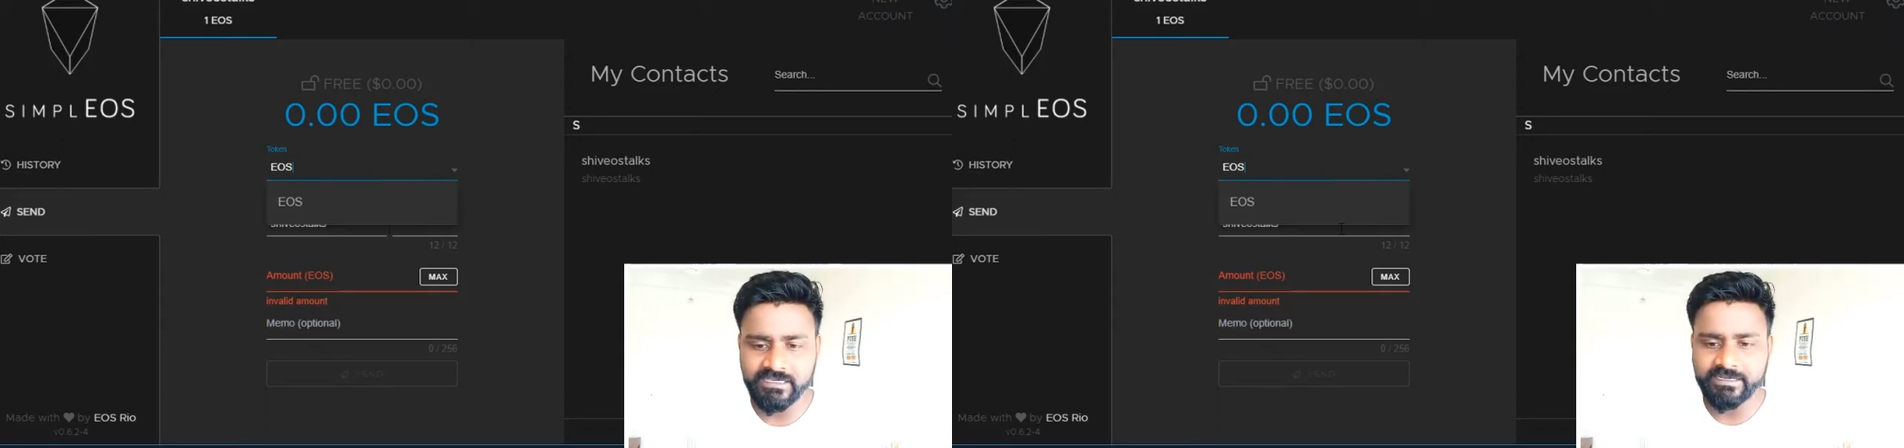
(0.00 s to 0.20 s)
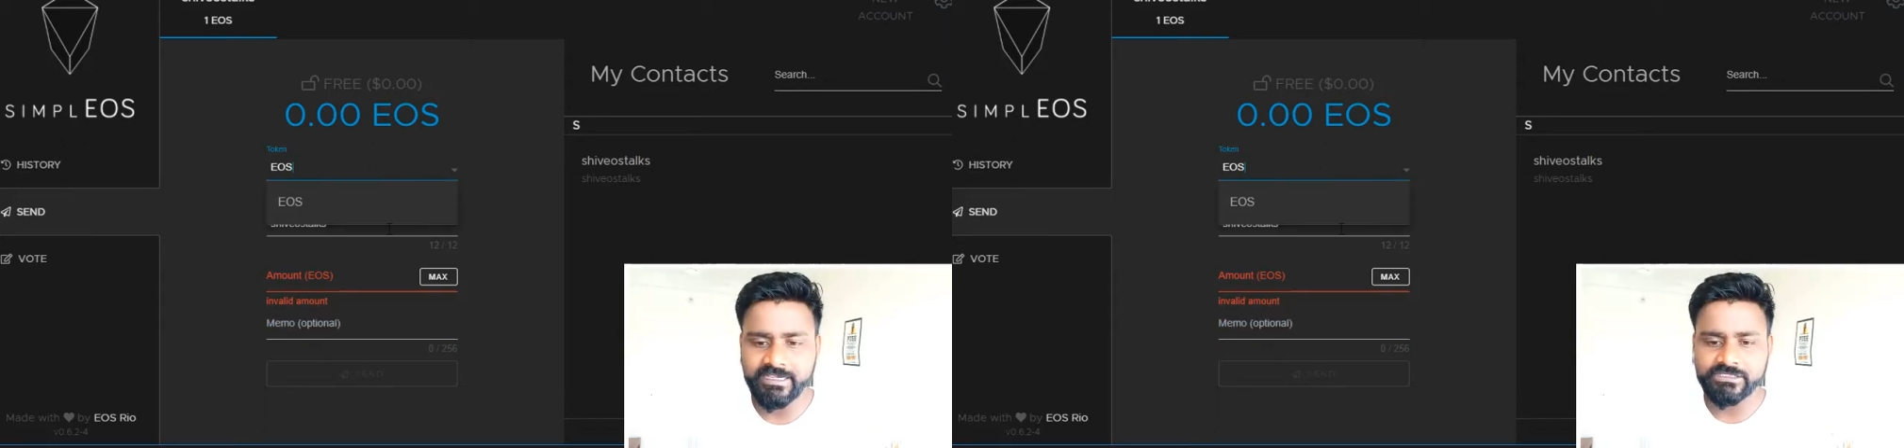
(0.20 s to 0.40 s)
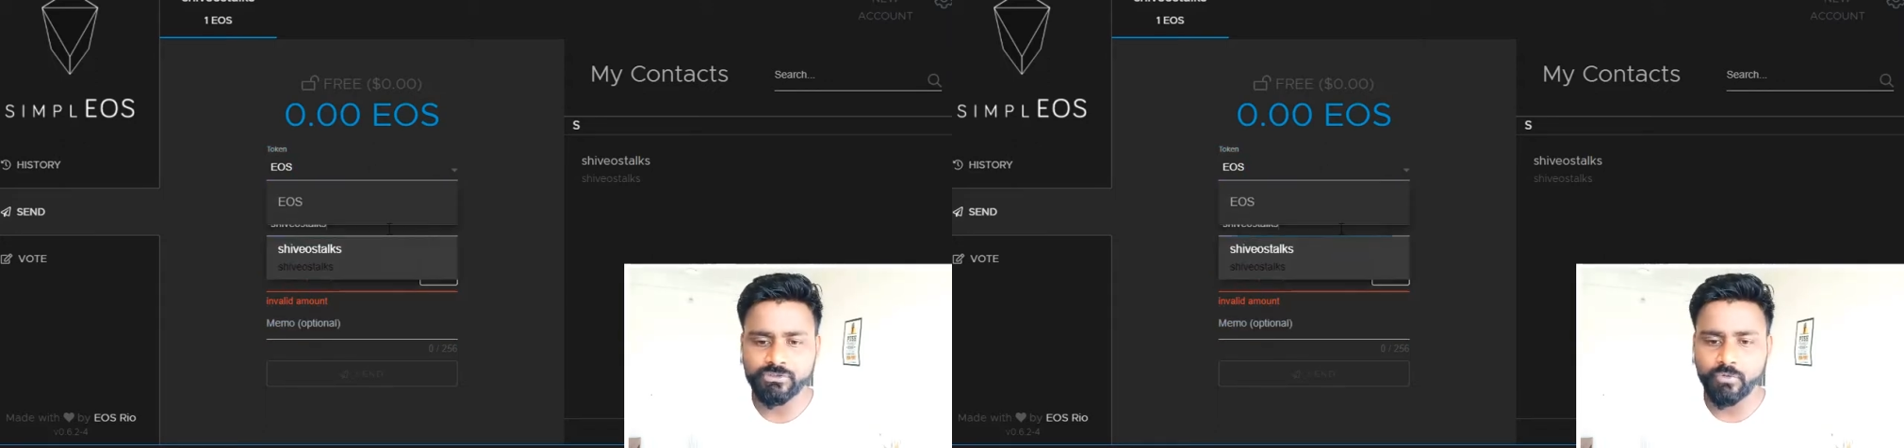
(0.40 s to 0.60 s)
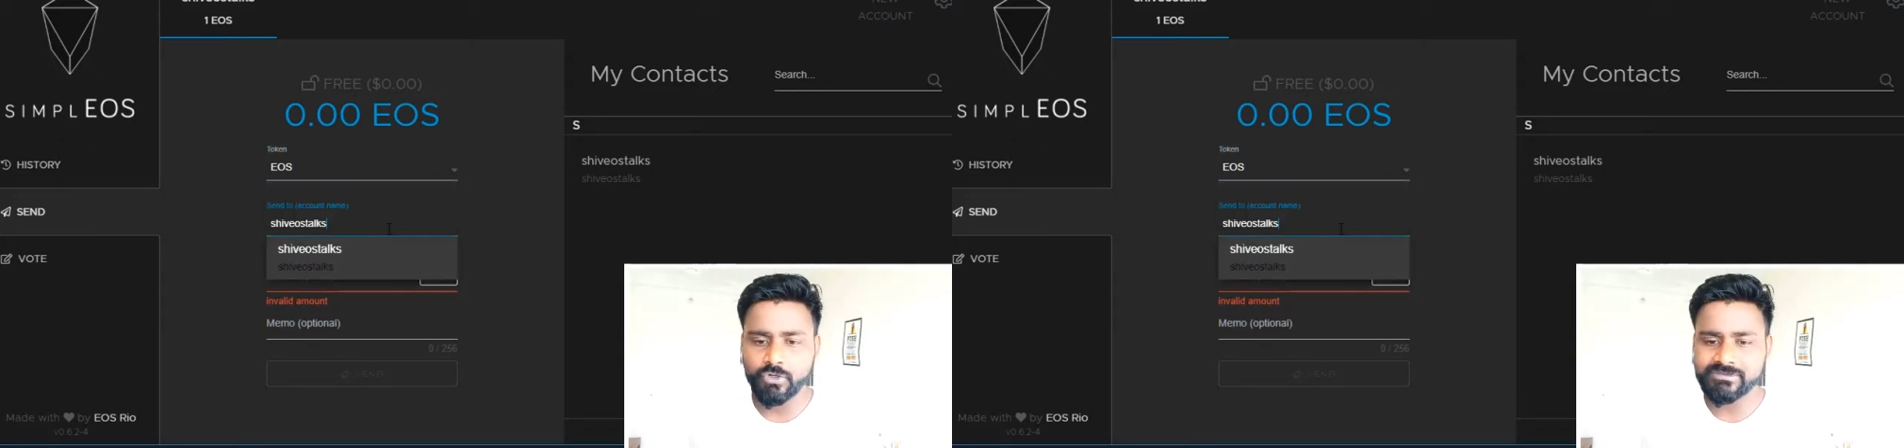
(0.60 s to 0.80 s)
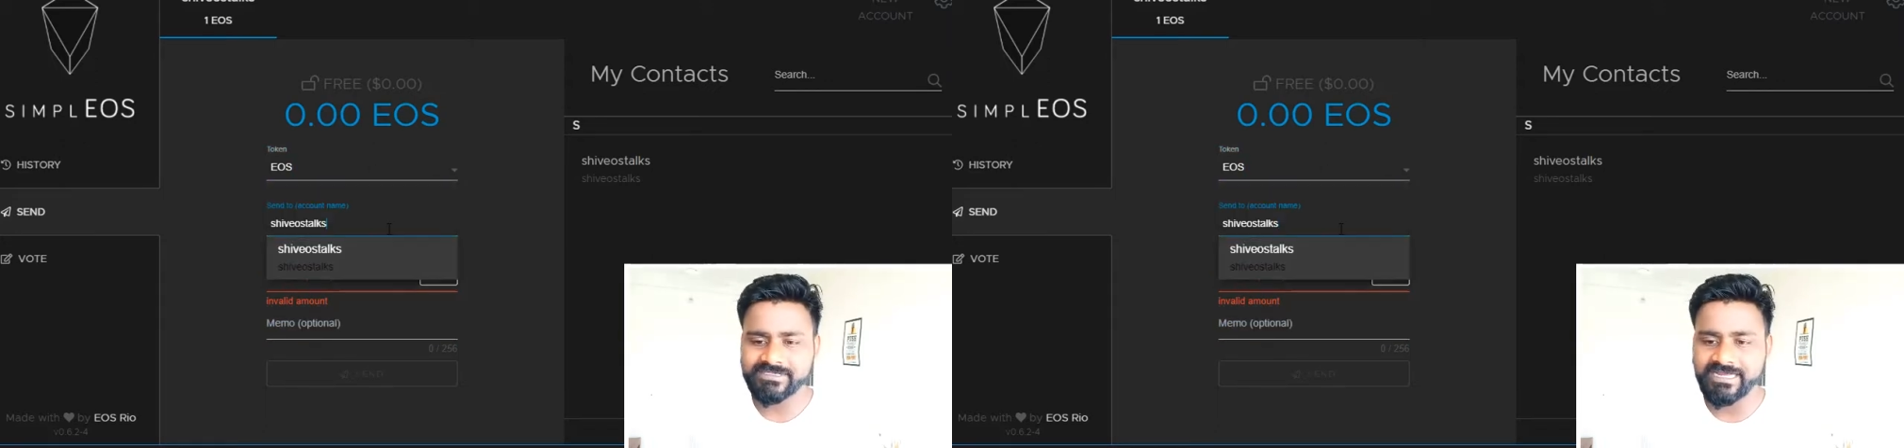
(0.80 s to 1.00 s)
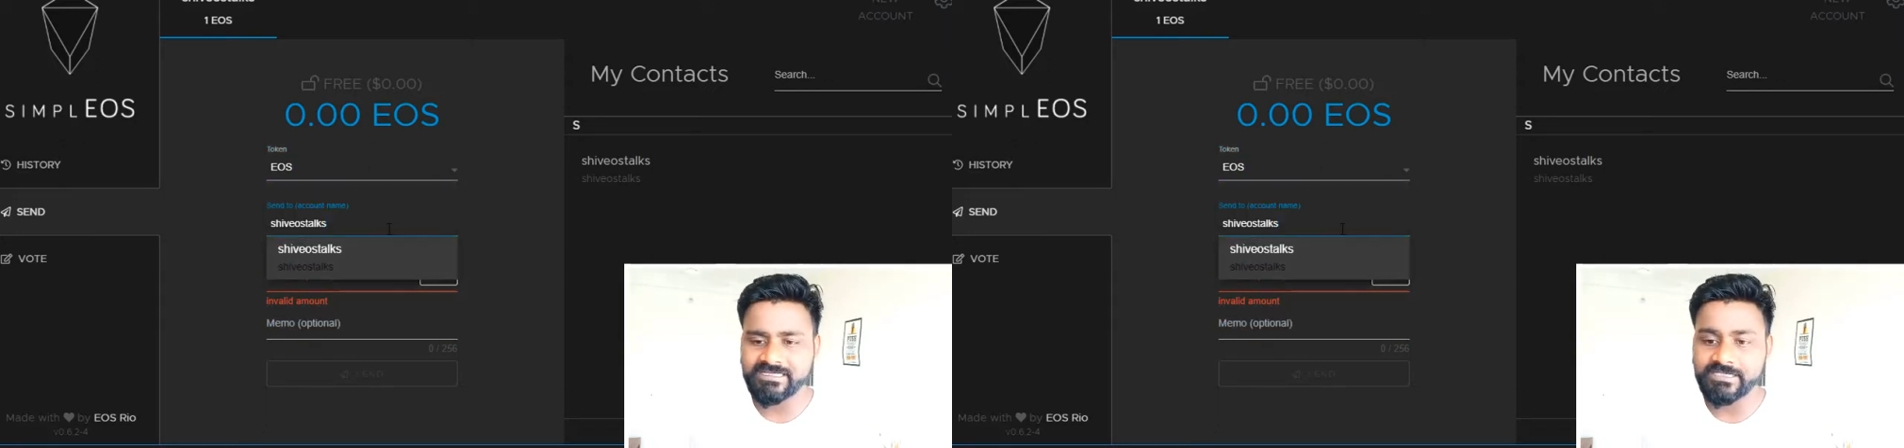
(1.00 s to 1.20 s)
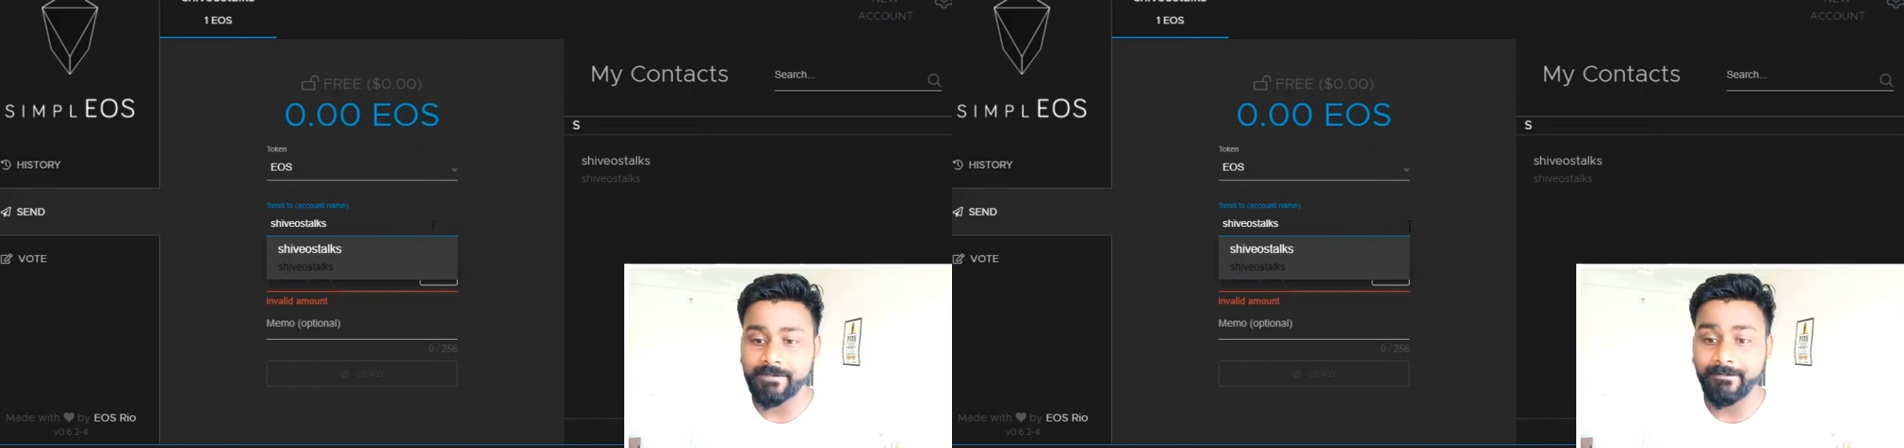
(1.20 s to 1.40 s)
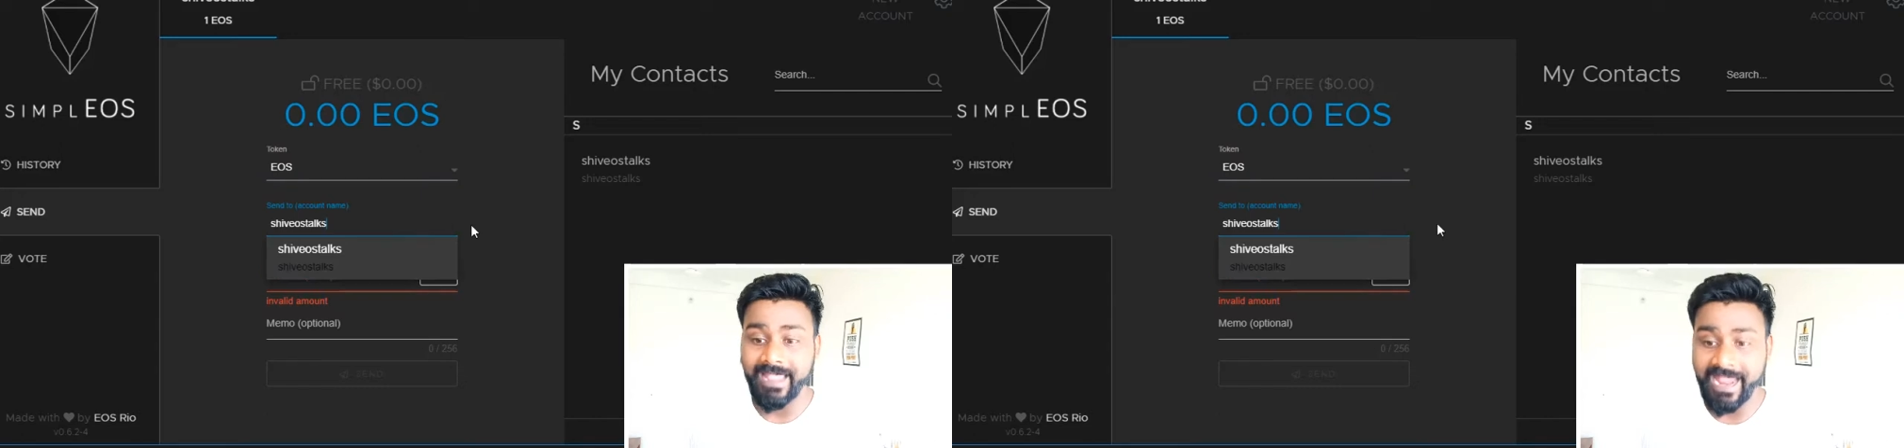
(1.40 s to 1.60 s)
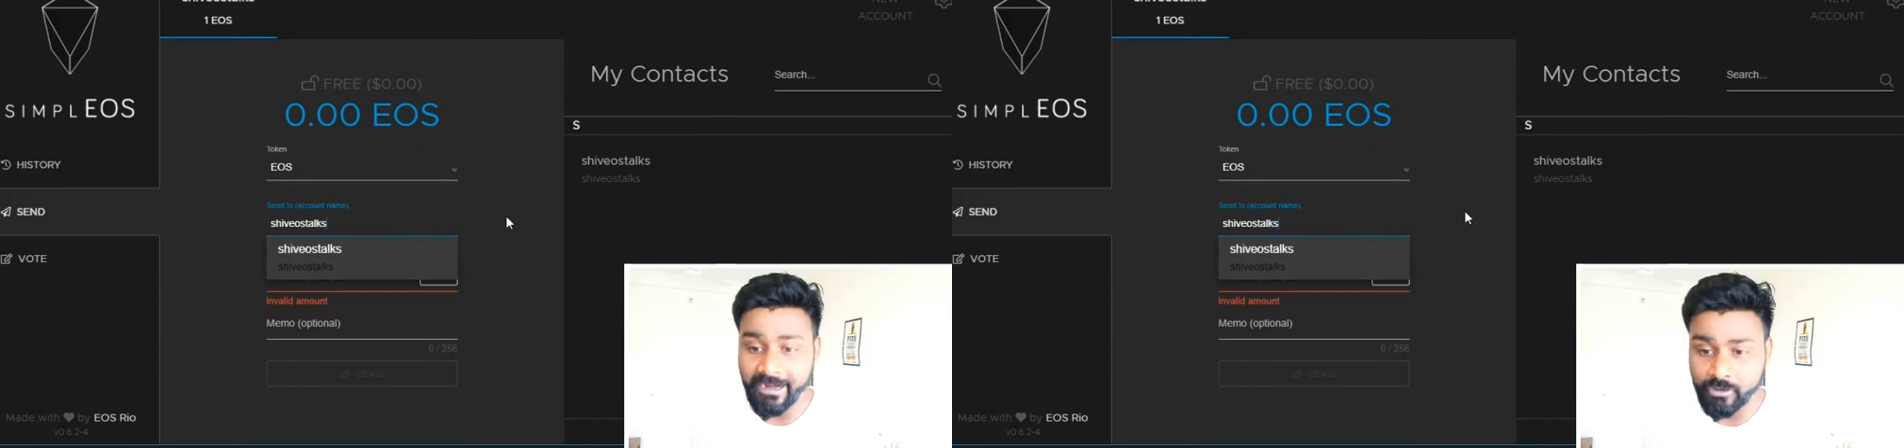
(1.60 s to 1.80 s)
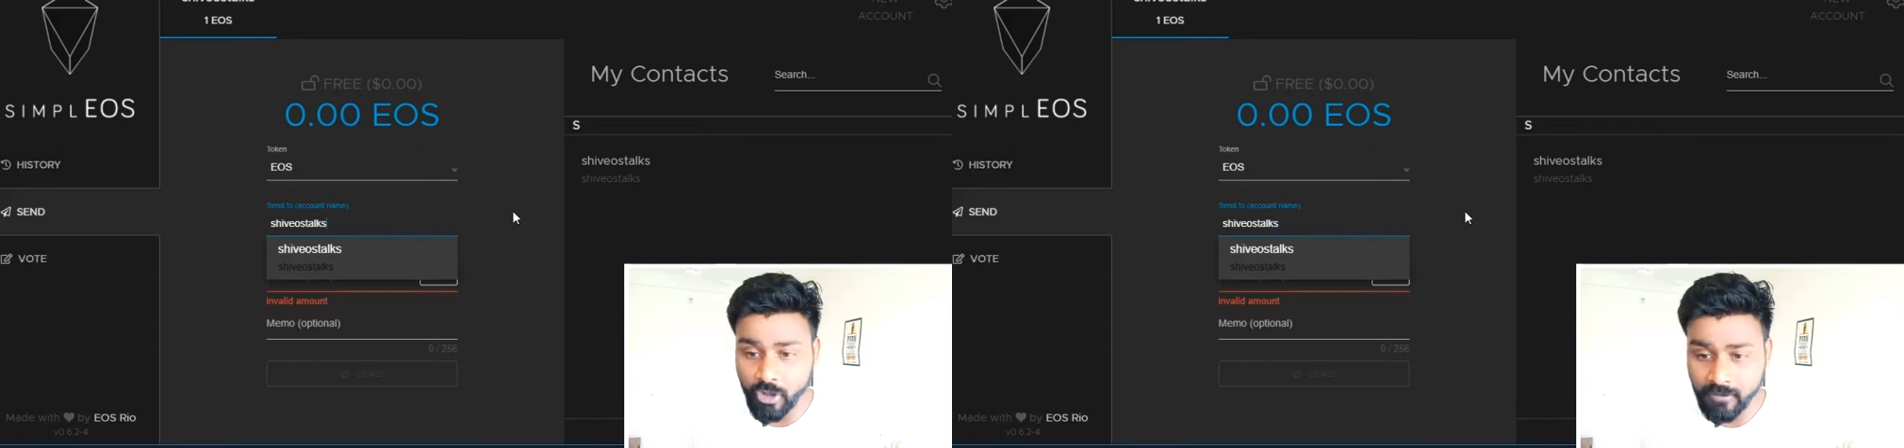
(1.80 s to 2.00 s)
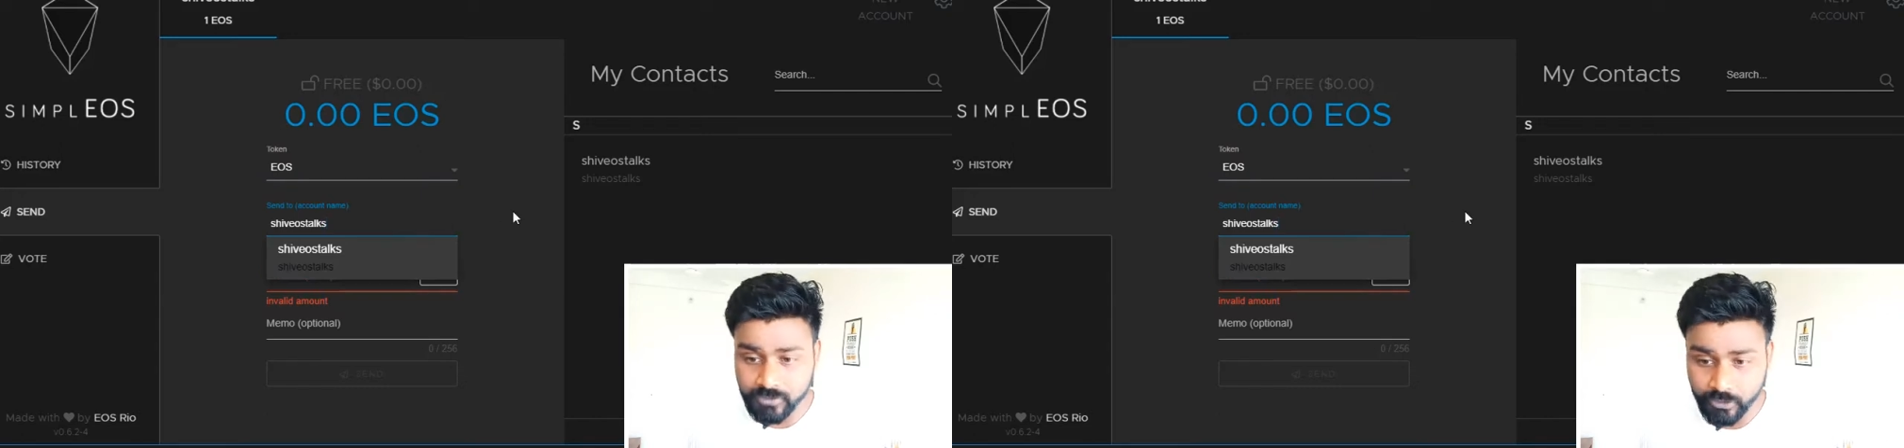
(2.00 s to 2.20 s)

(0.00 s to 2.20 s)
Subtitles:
In case you want to send some airdrops,